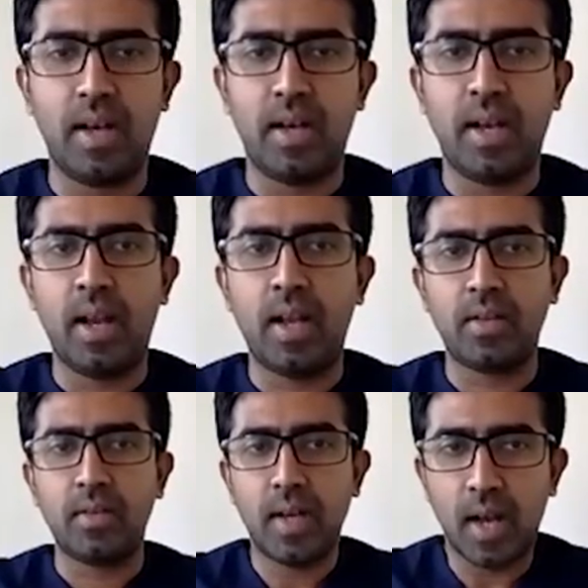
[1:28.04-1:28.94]

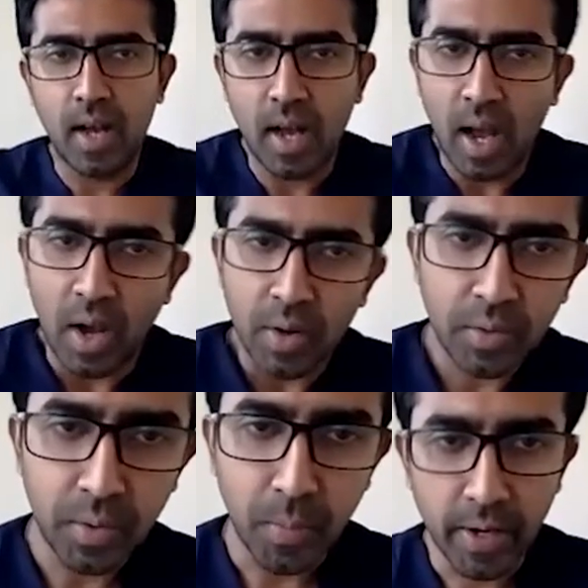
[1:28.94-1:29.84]
Hello,
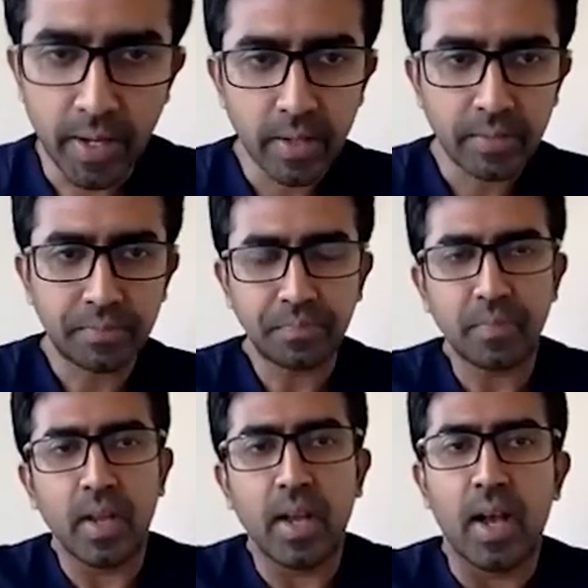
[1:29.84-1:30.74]
good morning.
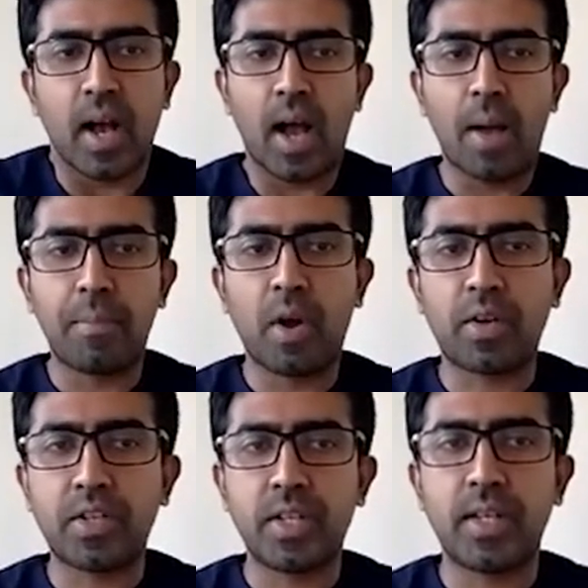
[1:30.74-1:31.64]
I'm Dr.
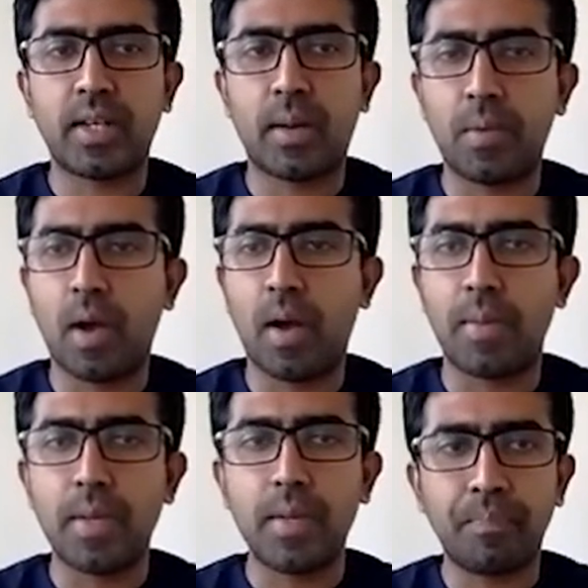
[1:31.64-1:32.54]
Chinthaka
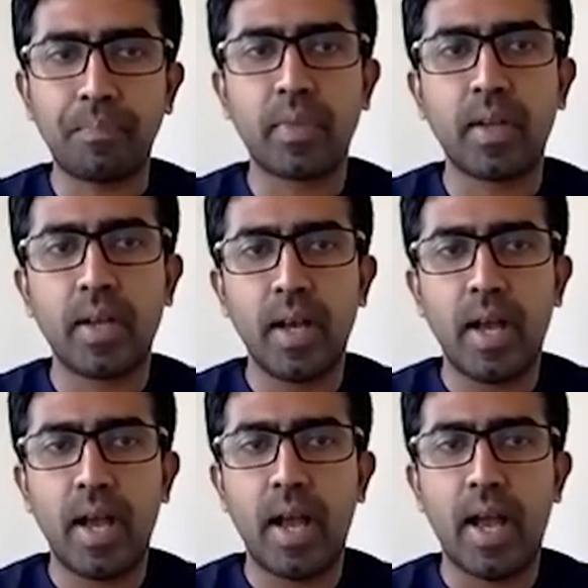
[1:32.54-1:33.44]
Appuhamy,
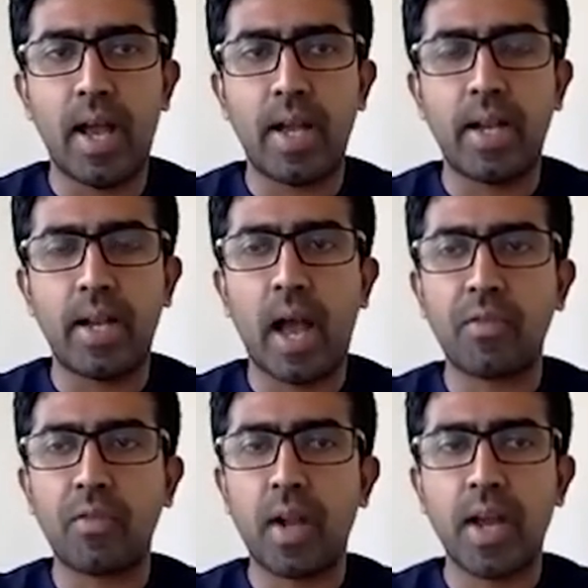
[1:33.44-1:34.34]
and I
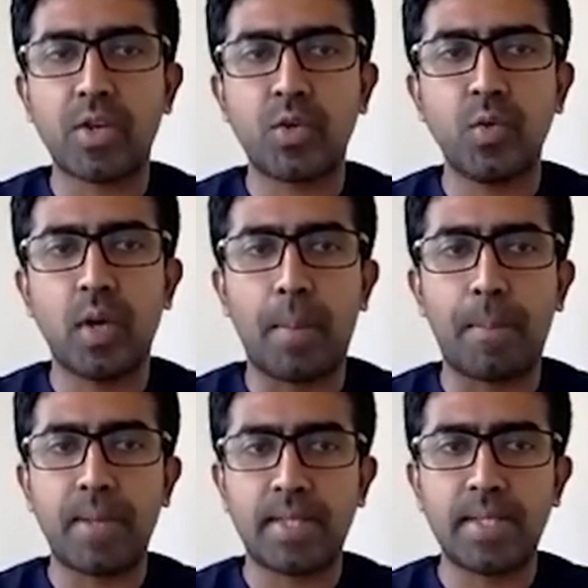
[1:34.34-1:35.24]
would like to
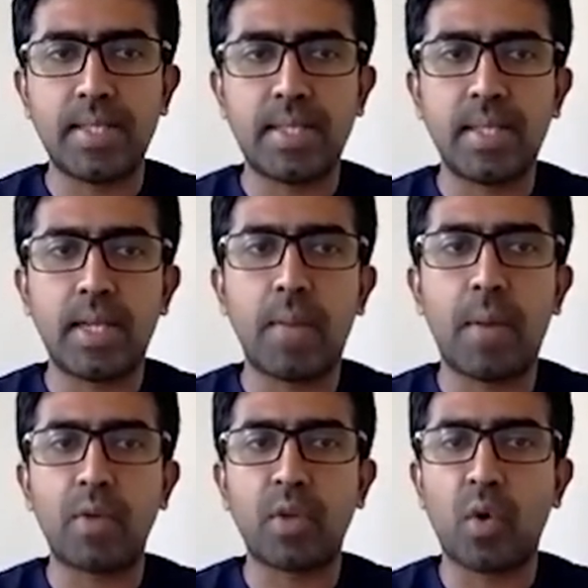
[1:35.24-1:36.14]
present
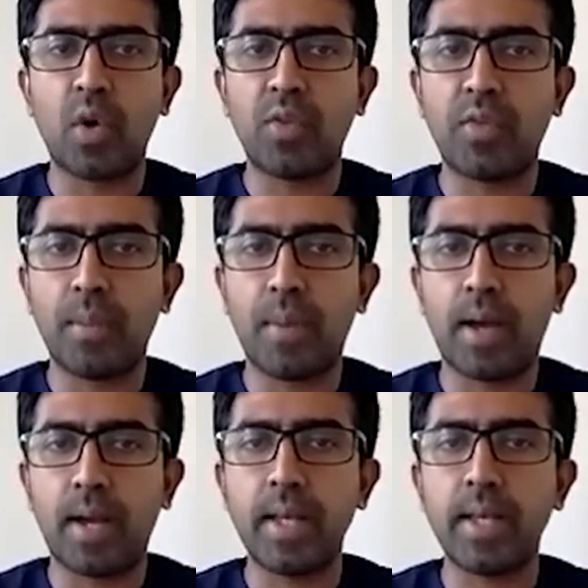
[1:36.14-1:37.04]
about the role of
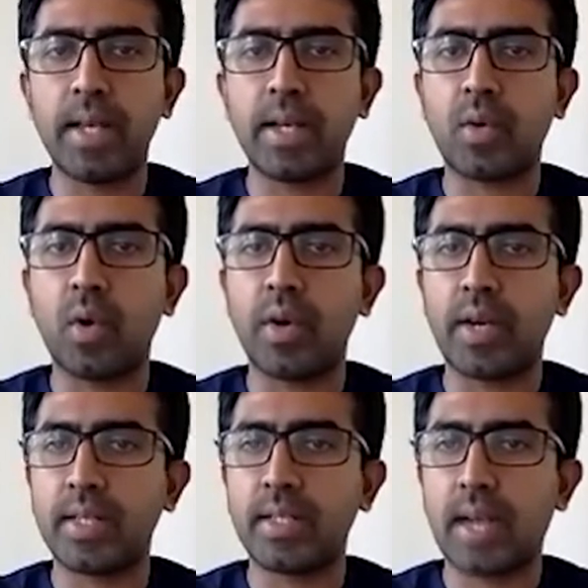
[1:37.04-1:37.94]
MRI in
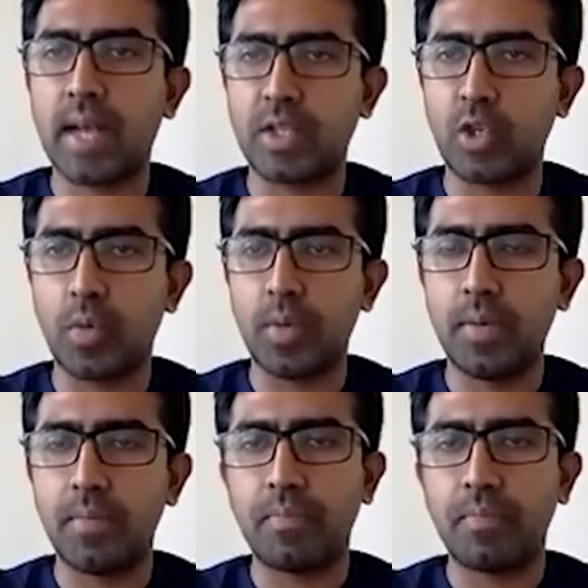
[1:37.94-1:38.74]
colorectal carcinoma.